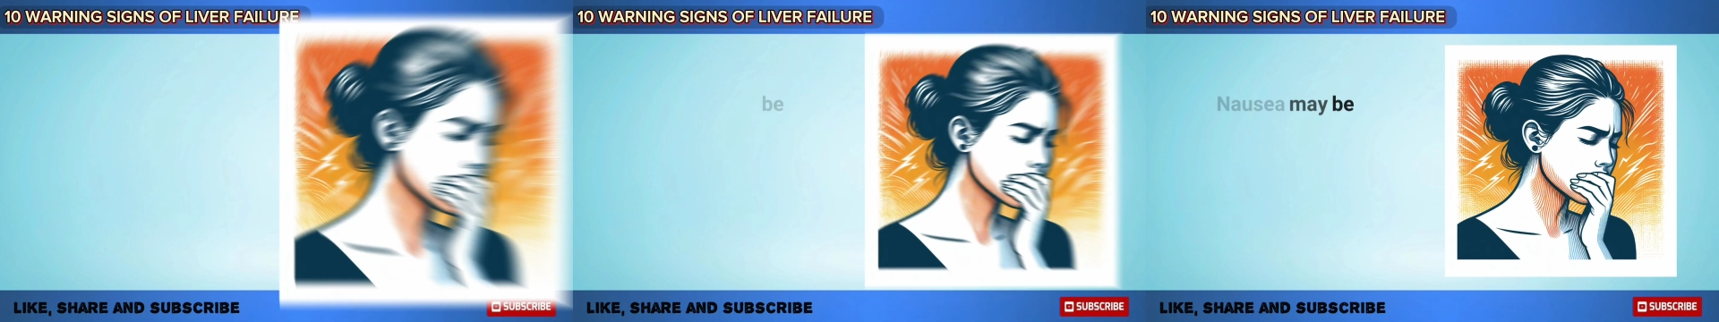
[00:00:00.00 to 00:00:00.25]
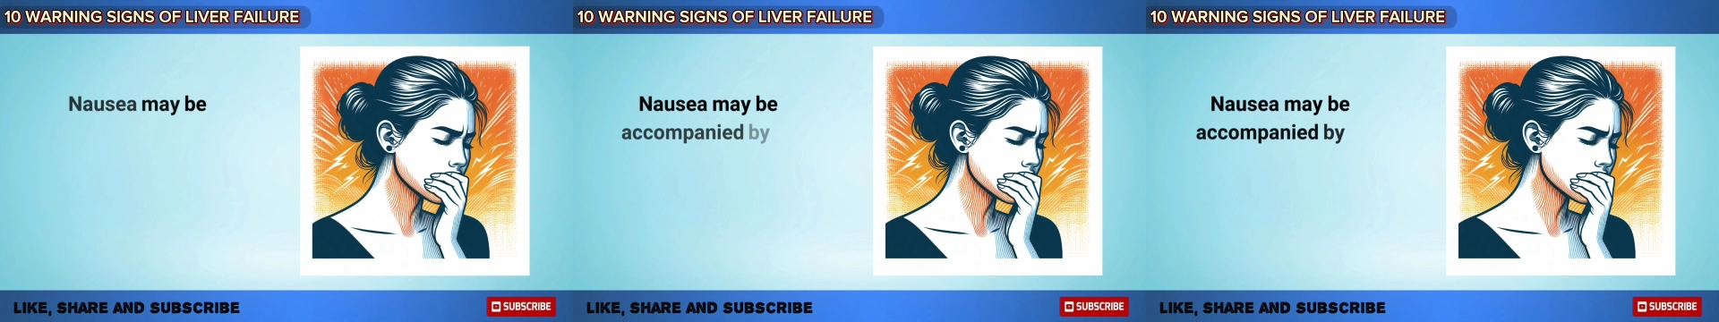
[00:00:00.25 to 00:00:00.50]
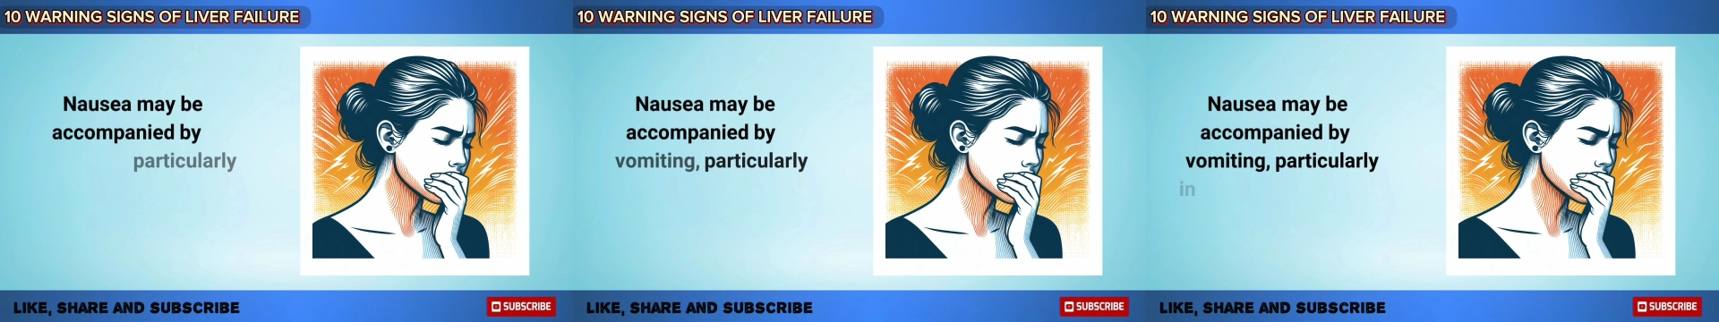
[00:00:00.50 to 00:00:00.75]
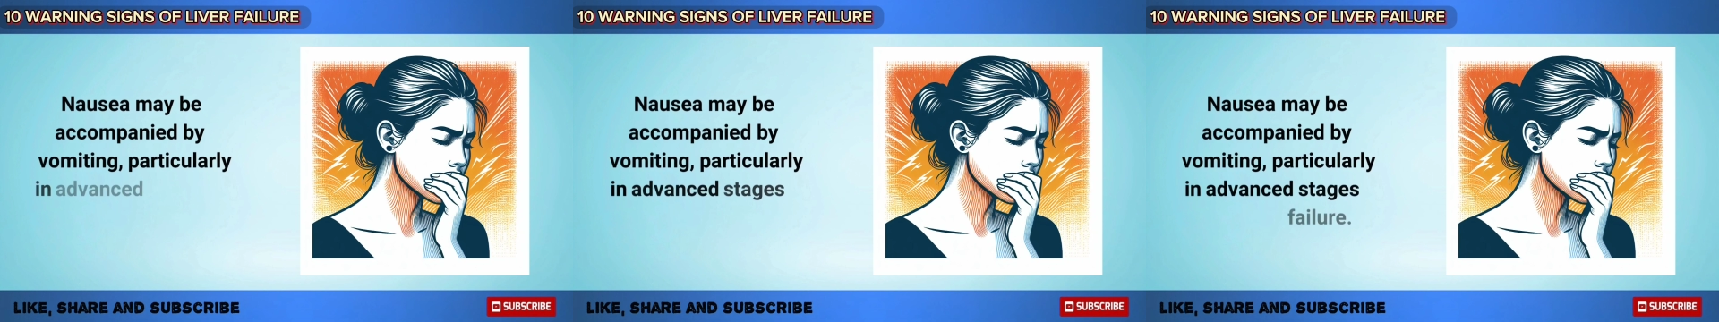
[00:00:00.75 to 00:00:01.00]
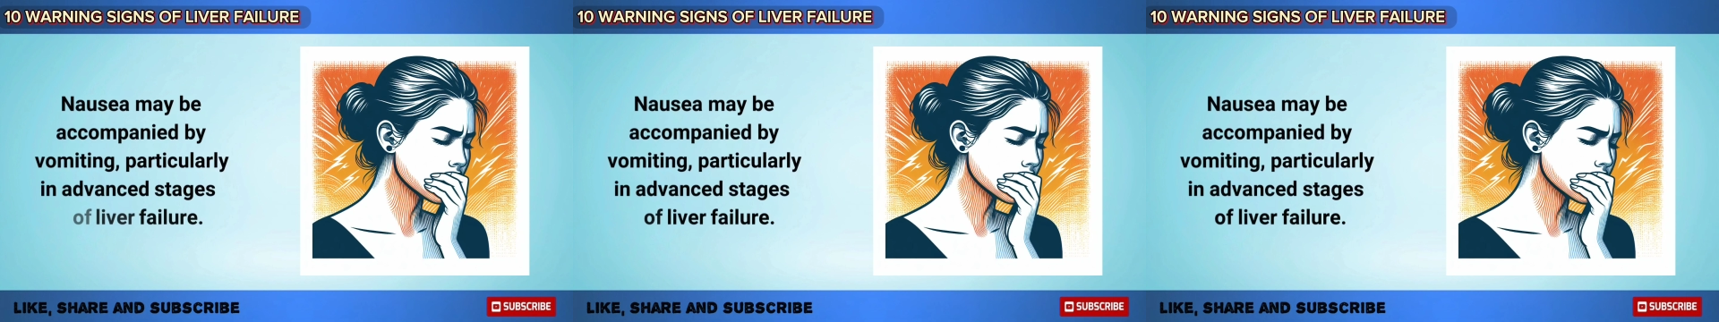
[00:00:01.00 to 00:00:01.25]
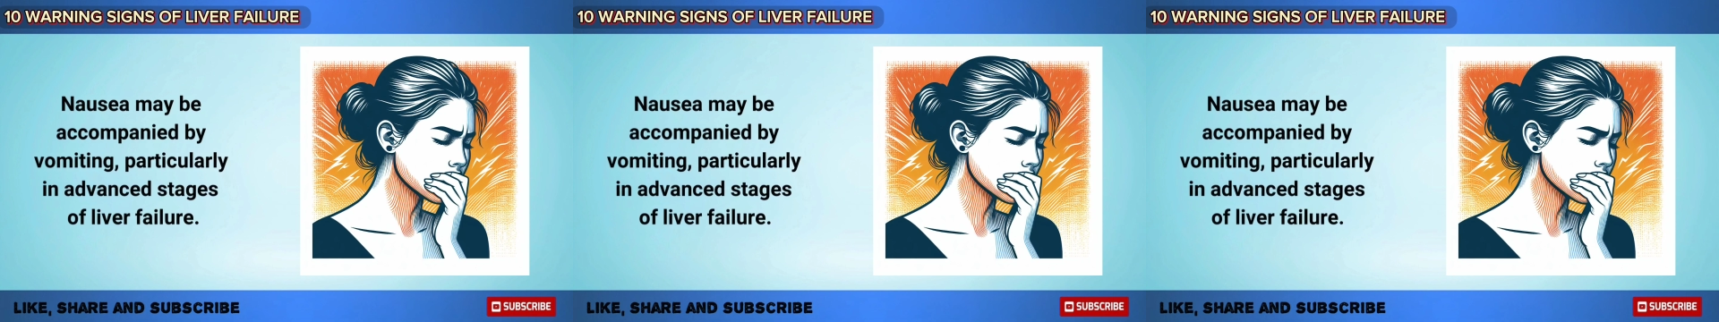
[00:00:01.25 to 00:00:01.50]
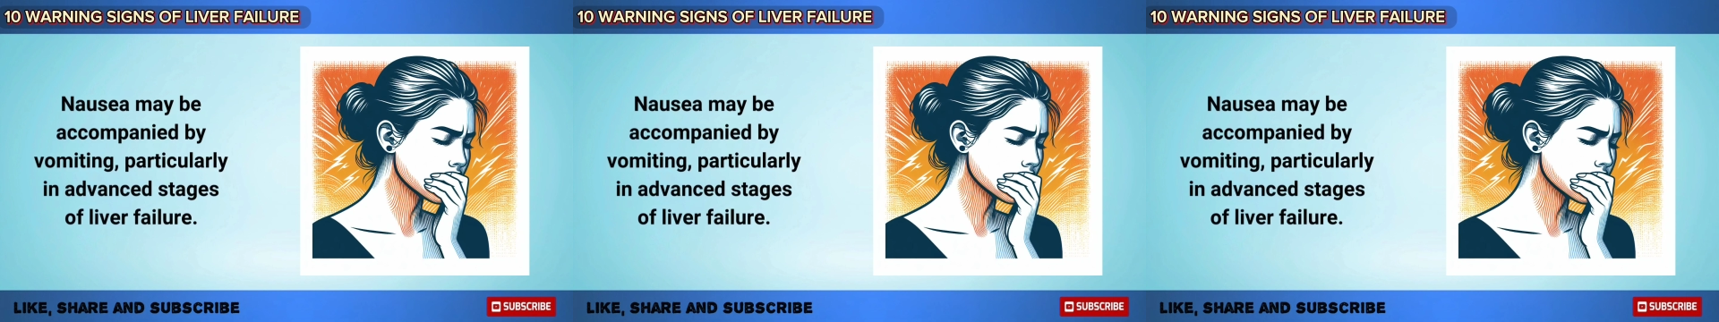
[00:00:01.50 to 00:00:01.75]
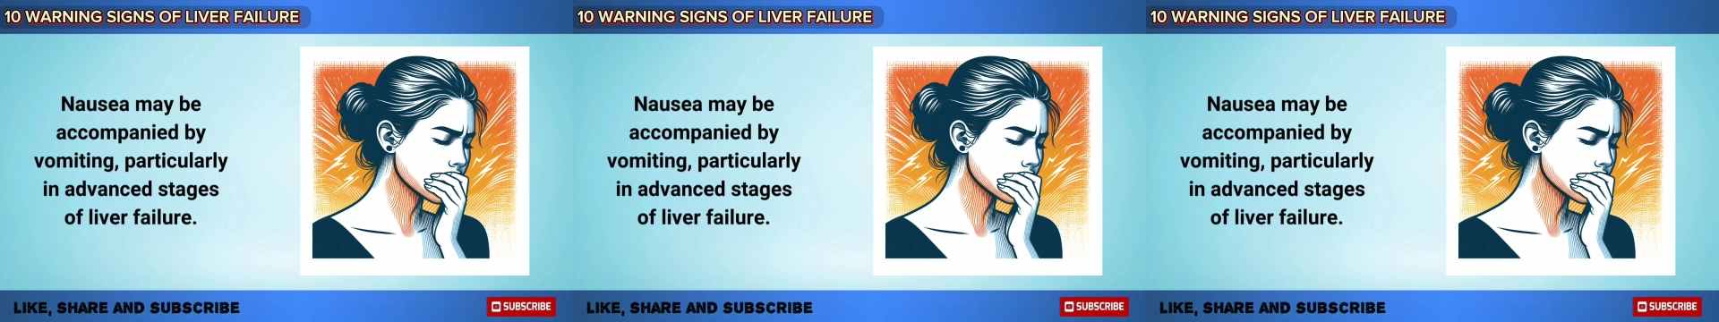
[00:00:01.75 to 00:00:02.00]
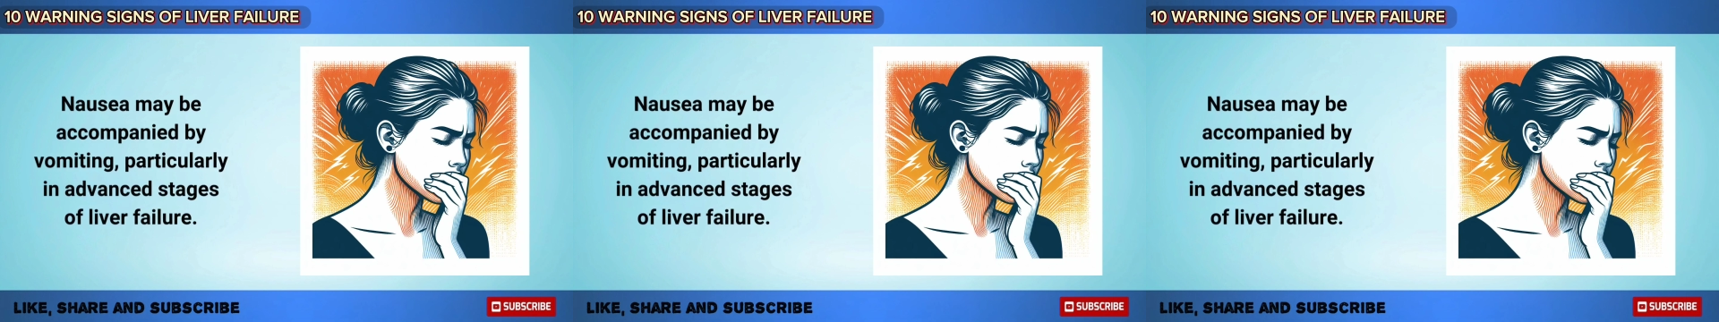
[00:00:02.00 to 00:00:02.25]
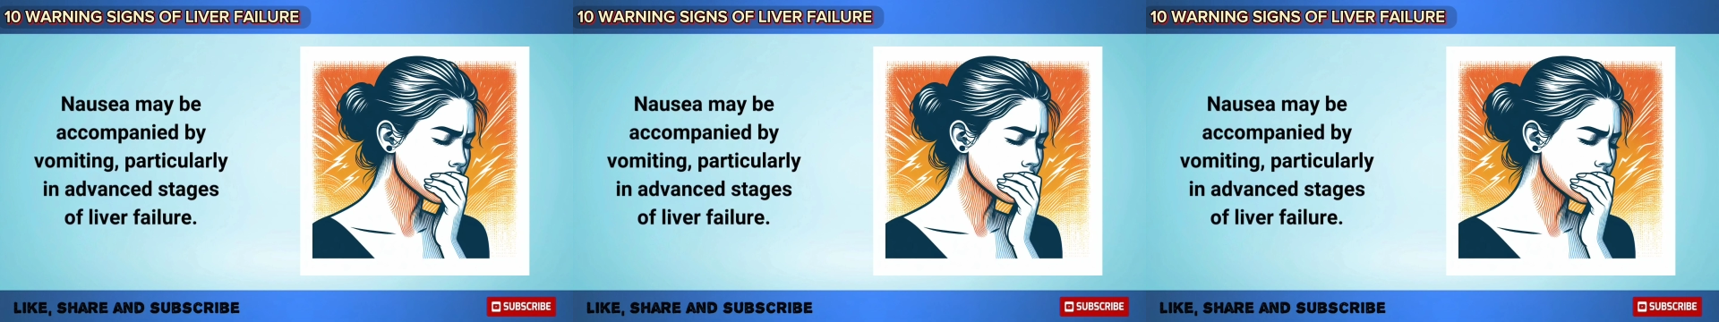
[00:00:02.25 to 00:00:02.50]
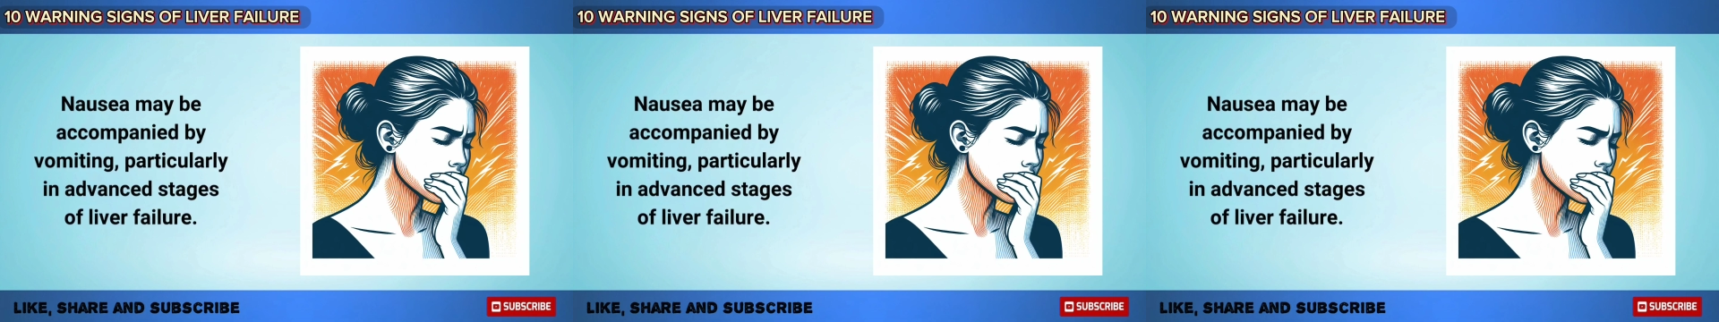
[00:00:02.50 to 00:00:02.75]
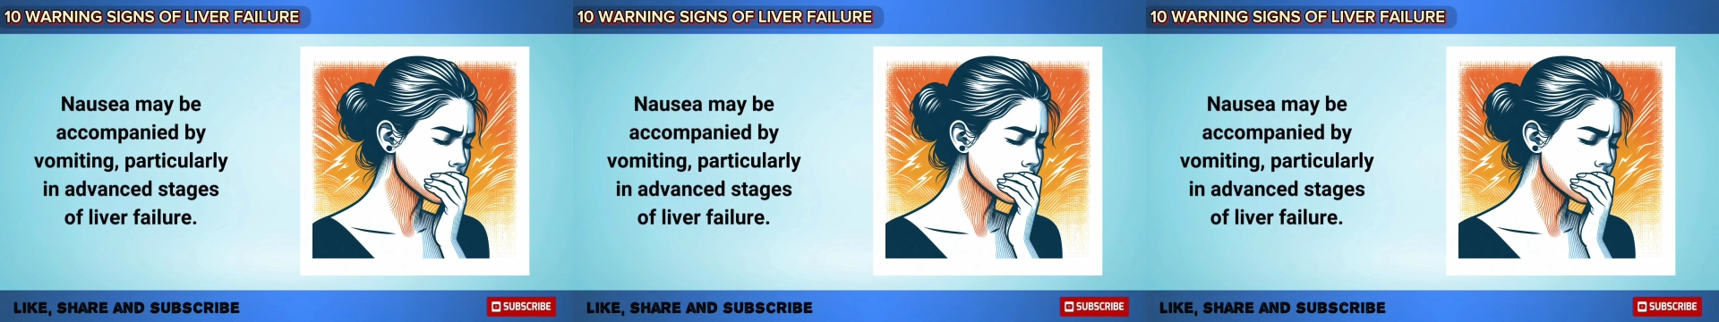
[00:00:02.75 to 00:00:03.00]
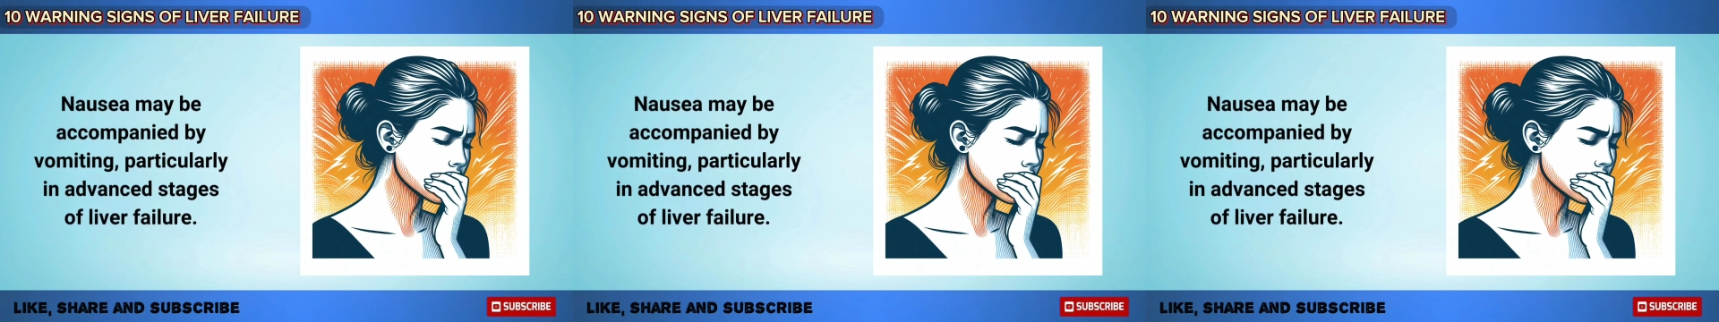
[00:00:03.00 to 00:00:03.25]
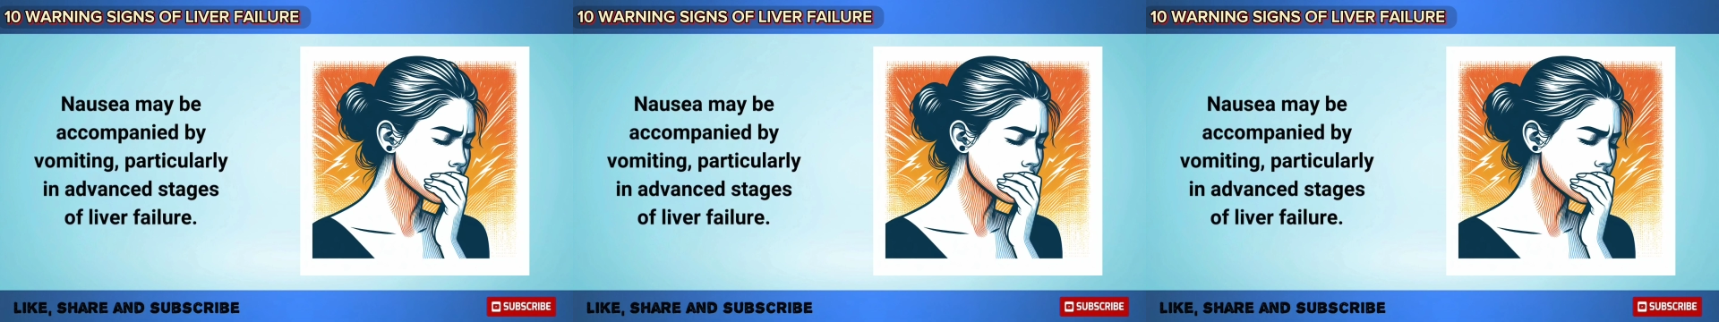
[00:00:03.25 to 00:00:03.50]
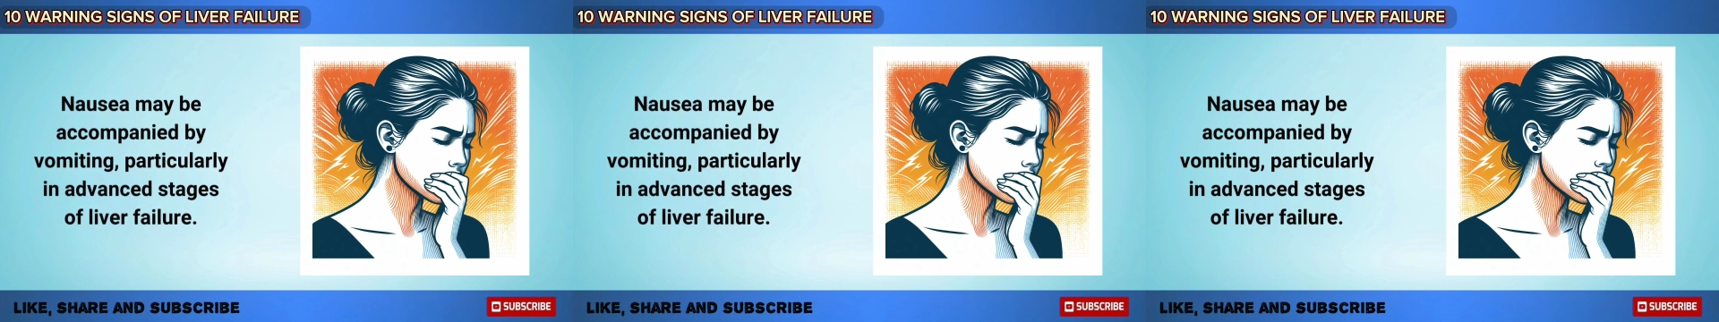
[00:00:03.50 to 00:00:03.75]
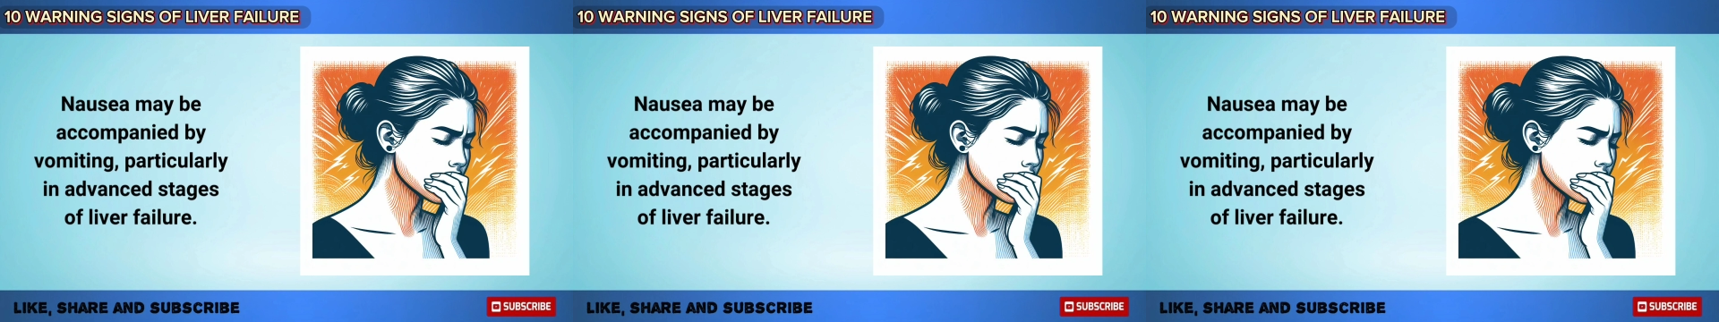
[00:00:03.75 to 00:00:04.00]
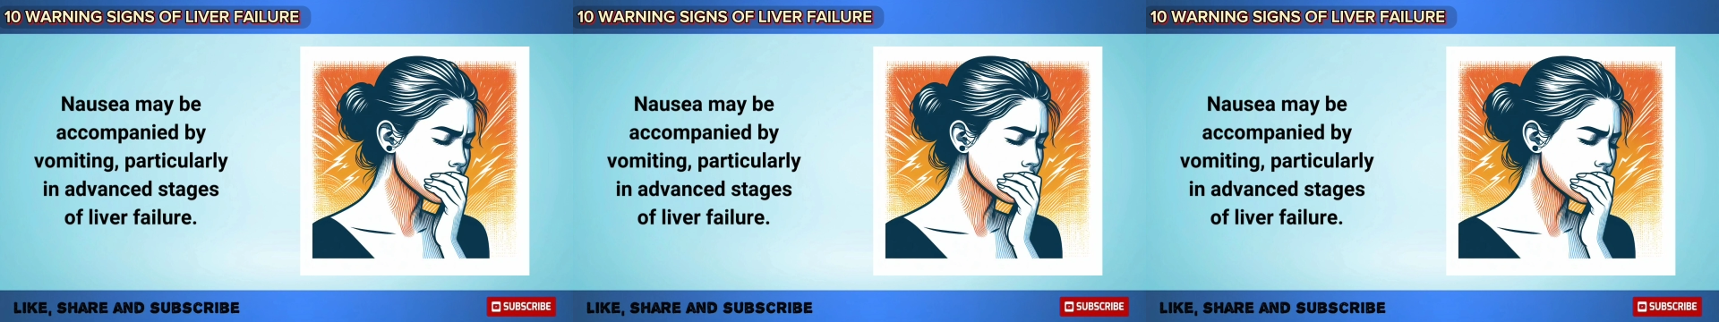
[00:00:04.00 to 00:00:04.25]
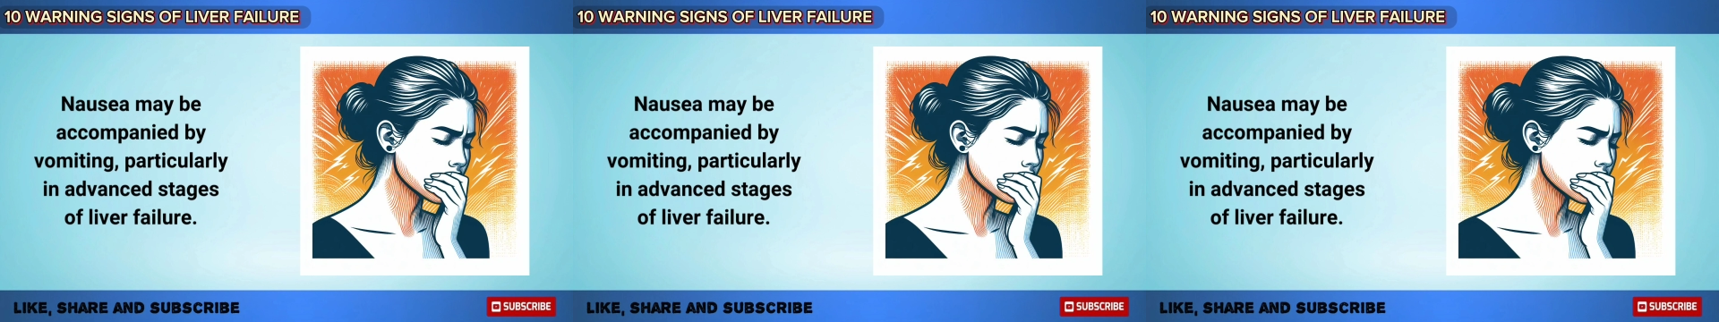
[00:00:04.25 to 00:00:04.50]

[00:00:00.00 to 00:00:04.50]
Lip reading: Nobody's mouth can be seen.